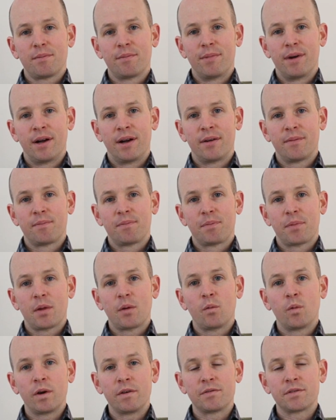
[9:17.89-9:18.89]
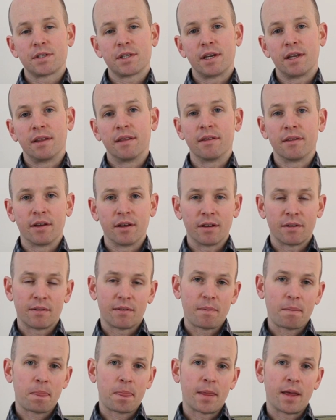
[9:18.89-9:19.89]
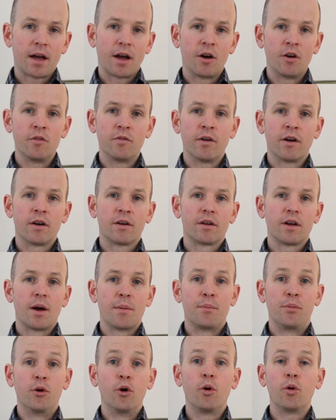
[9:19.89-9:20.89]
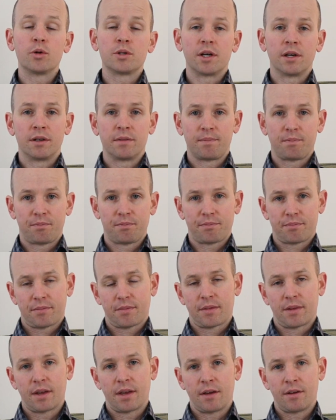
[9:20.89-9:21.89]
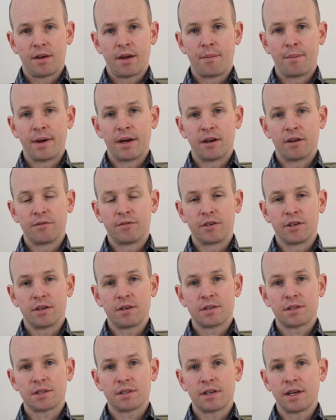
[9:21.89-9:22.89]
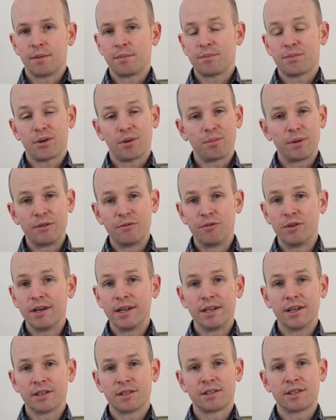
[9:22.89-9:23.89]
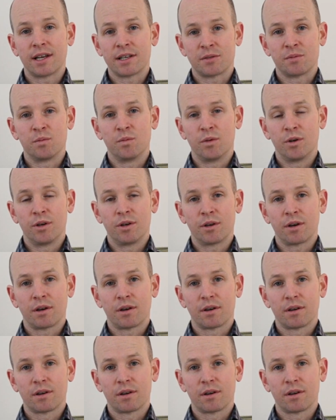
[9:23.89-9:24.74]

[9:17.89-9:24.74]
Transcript: But we've seen that over a broader amount of years, it probably really doesn't work.